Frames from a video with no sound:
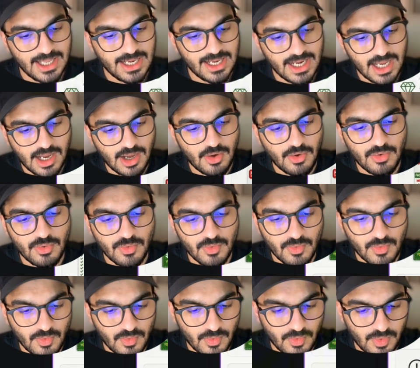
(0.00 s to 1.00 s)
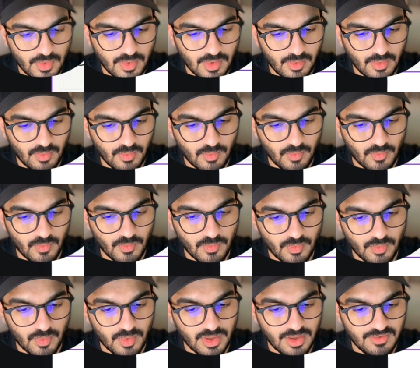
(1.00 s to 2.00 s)
Now
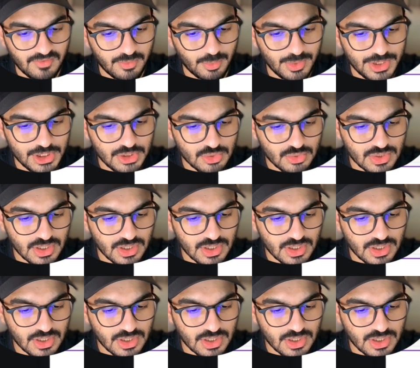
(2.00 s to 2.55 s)
if we do